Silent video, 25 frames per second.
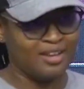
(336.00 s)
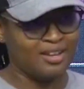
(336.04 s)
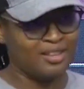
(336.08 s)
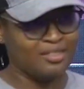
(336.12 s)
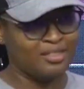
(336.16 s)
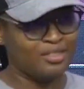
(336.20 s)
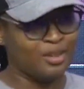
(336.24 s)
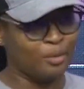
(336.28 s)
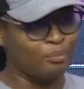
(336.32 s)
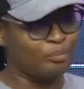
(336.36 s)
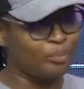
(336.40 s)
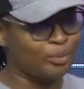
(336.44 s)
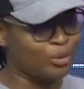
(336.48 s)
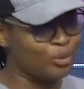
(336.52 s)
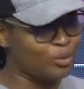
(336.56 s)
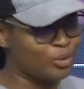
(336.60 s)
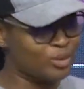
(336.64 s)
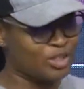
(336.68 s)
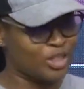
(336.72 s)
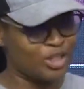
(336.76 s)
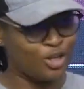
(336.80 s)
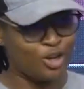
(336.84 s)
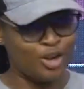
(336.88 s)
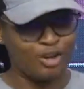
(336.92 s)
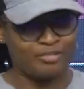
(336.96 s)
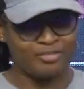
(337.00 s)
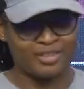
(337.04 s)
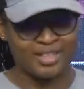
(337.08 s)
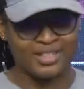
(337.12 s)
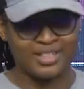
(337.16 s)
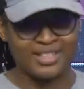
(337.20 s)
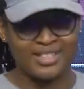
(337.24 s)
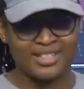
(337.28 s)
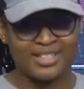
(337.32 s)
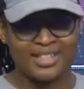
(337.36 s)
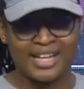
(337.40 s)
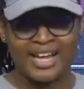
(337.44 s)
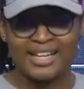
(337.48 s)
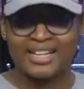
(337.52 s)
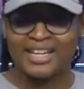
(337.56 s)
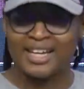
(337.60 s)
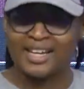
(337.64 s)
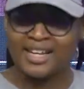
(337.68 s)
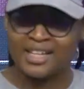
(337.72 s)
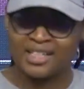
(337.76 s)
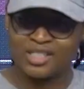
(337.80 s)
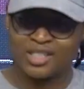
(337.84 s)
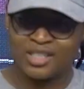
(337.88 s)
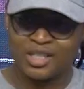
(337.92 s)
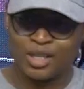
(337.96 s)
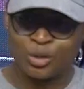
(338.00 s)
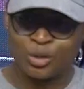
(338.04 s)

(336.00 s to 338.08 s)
the beauty of it is that it is the